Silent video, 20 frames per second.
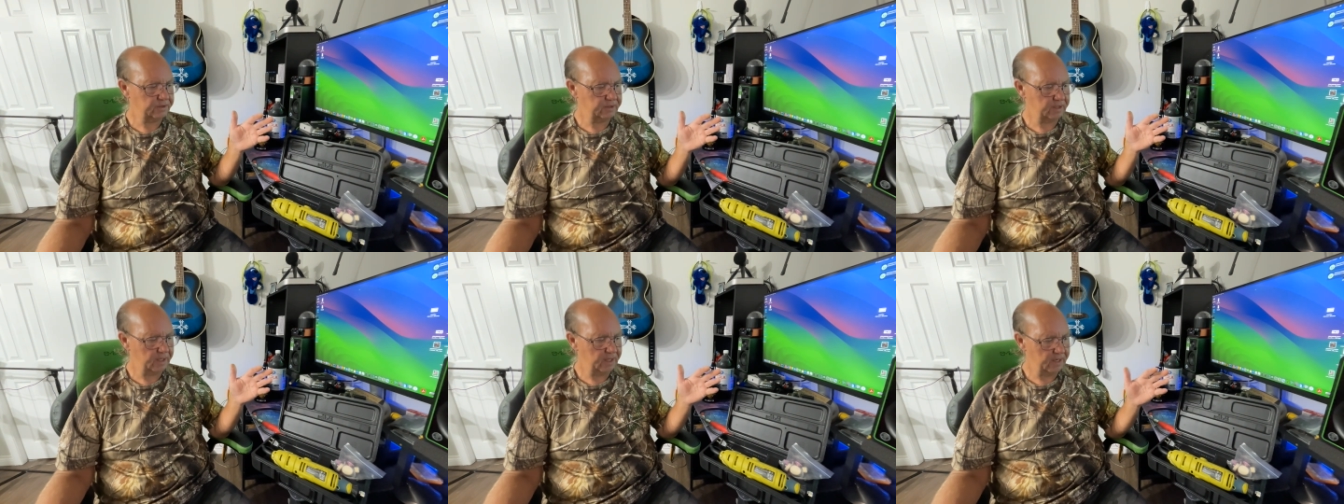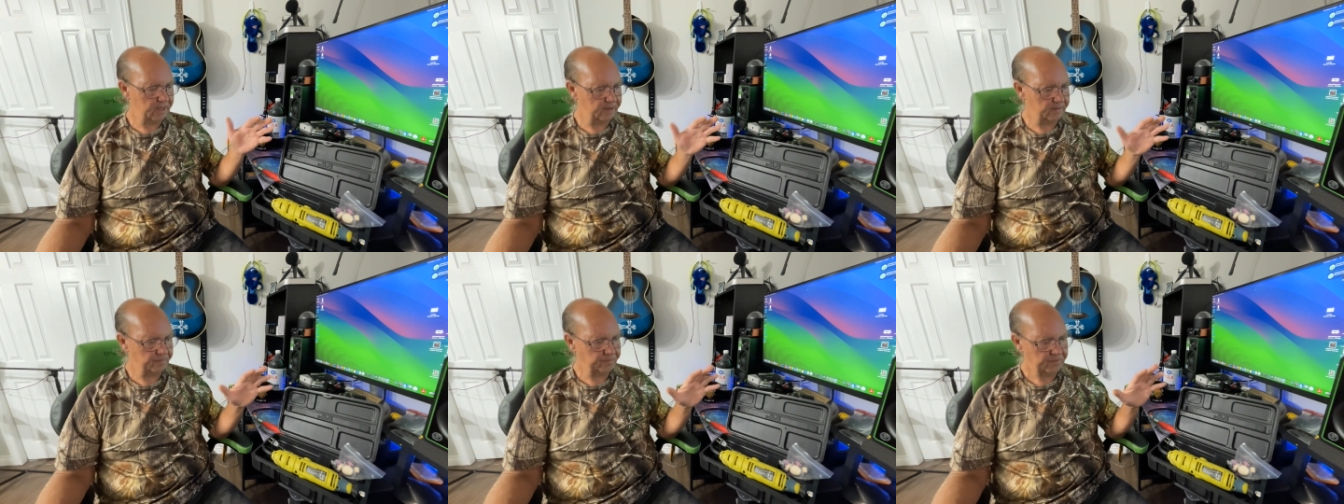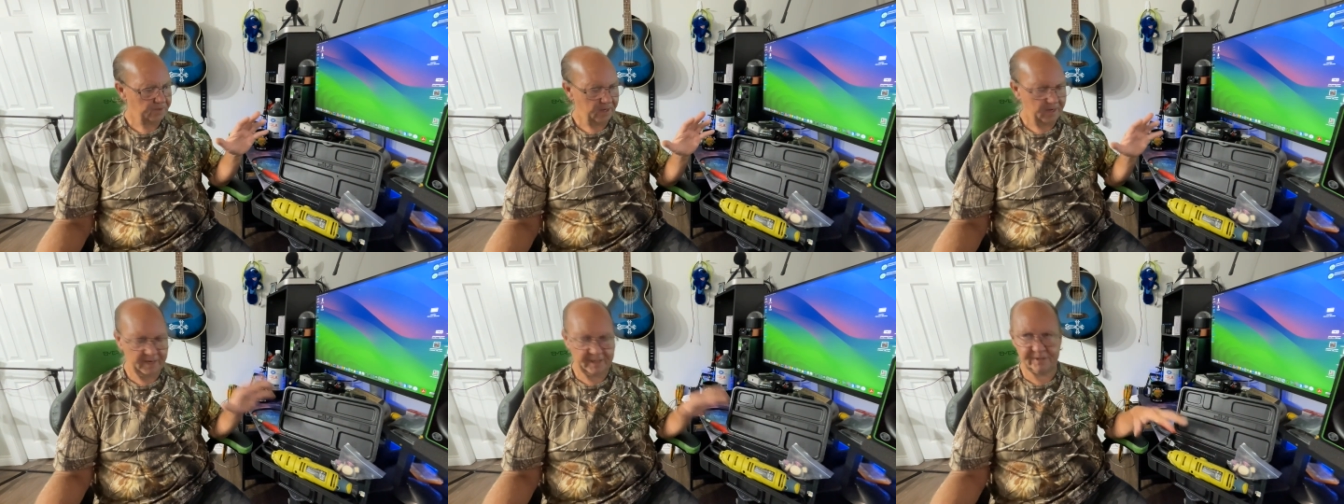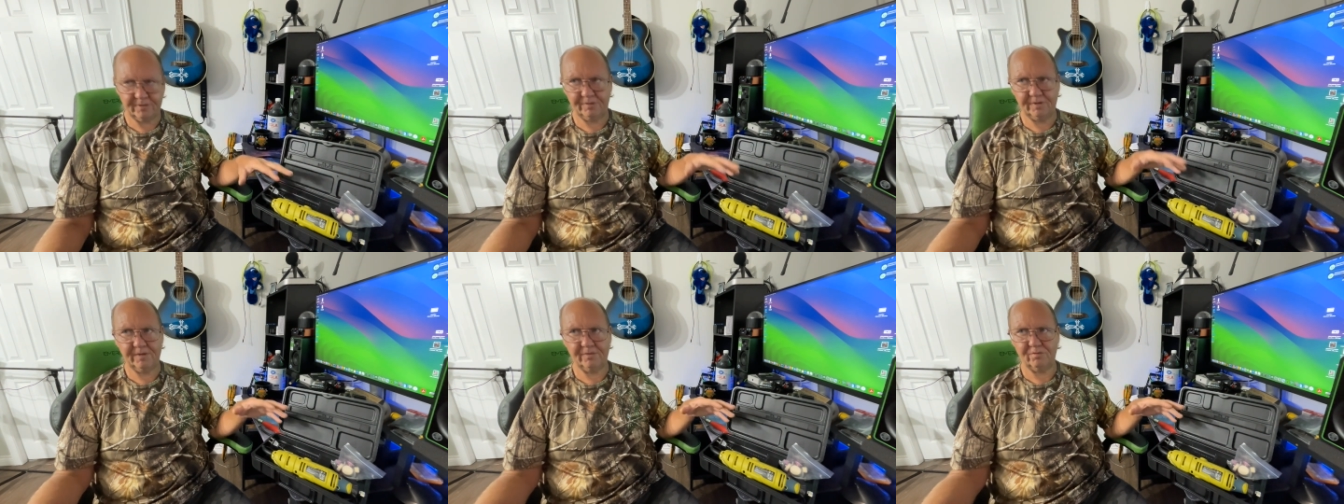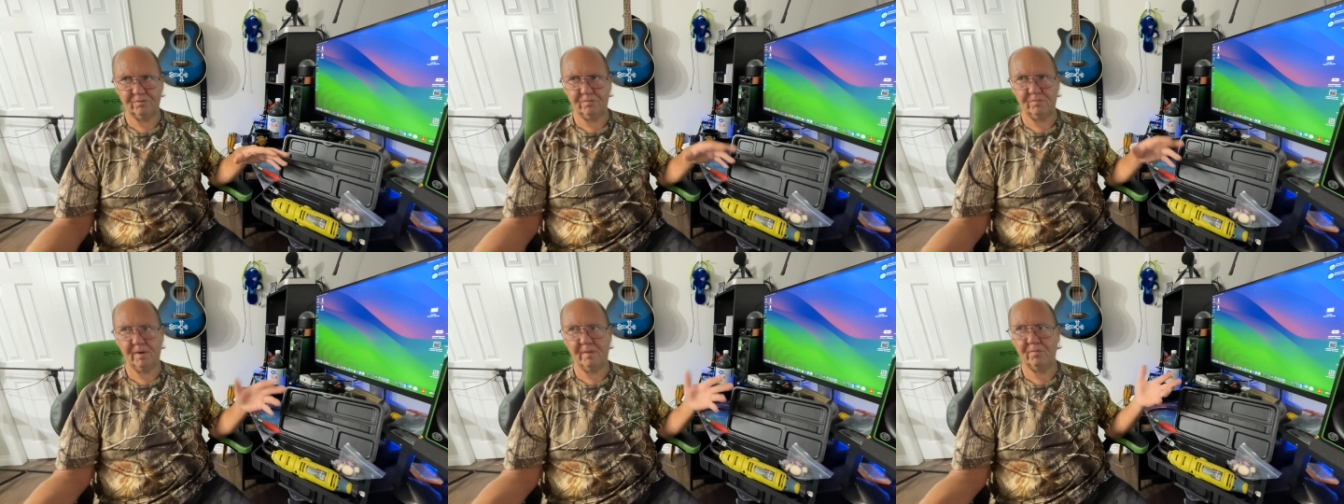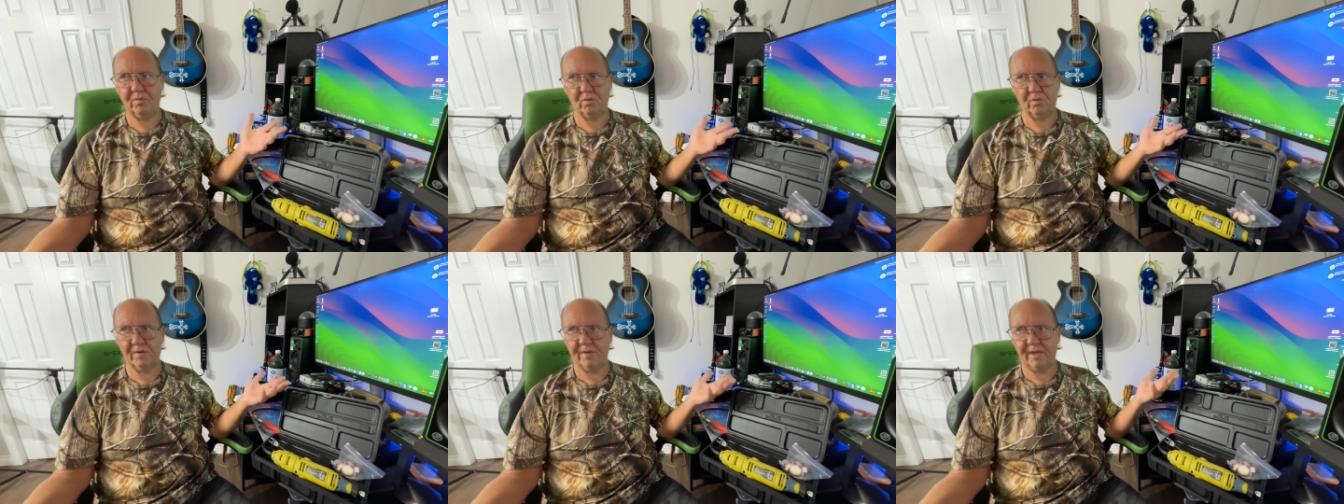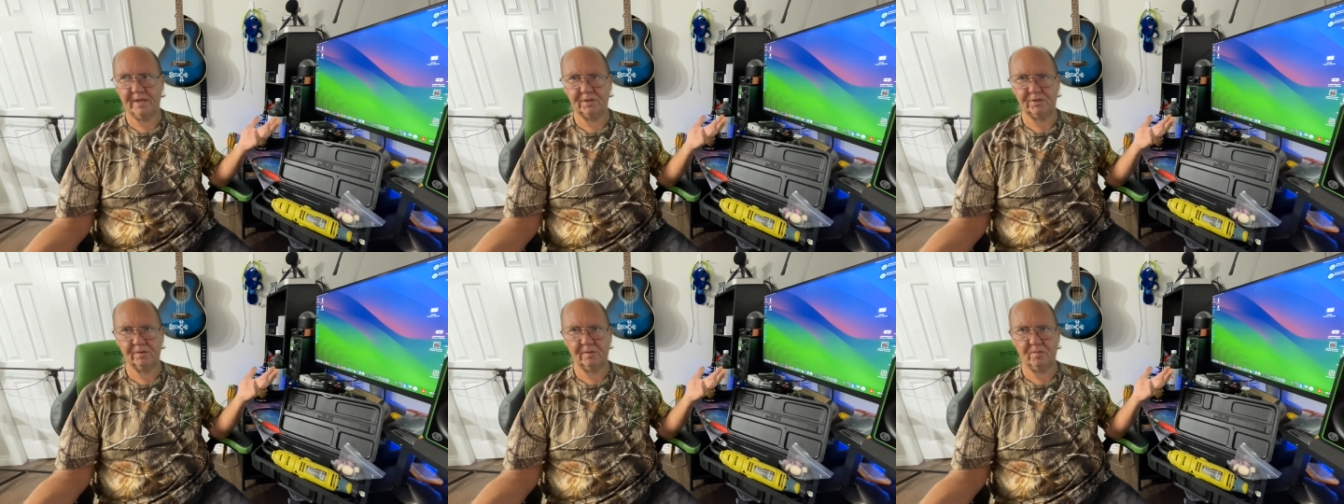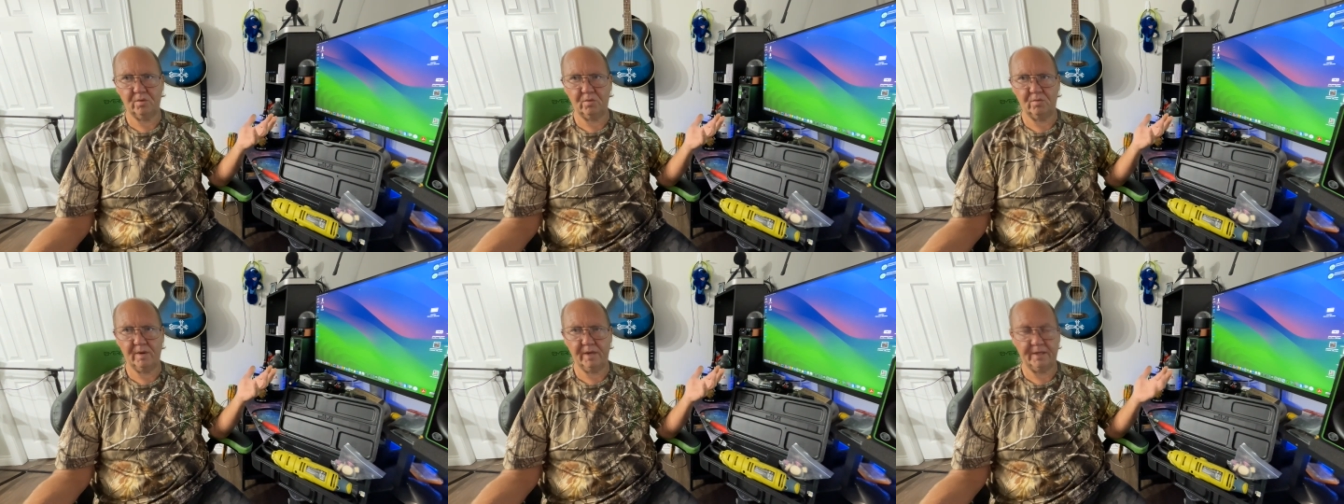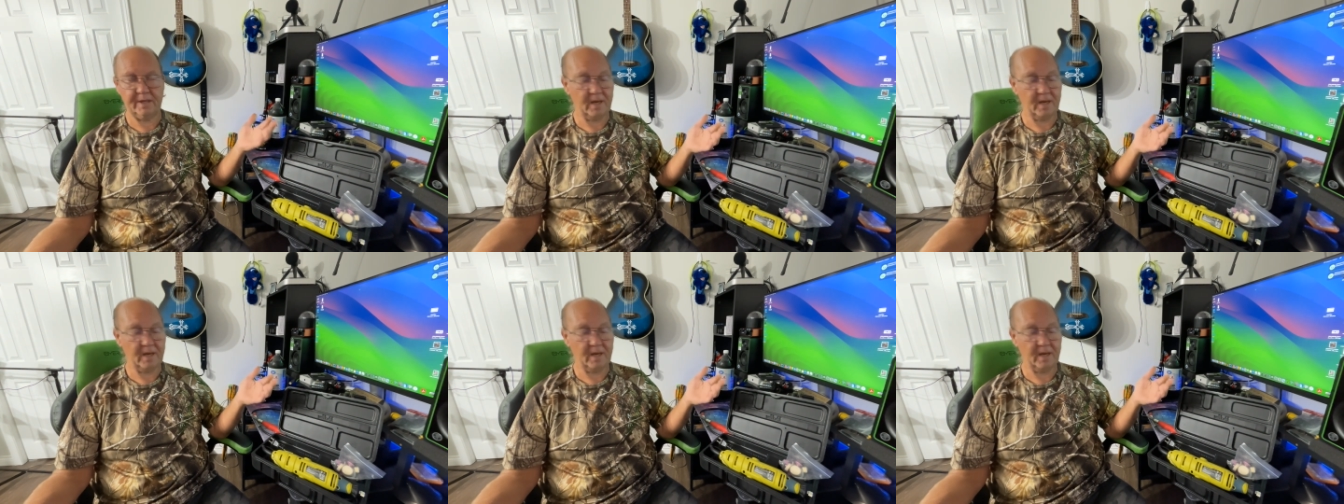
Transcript: I don't even remember where that Dremel went.